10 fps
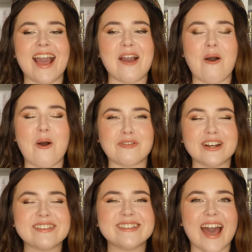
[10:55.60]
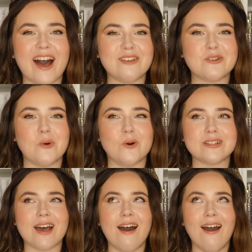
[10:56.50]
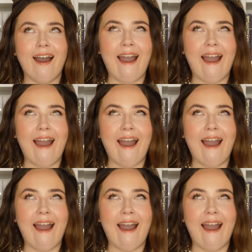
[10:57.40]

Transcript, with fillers: a horror set underwater.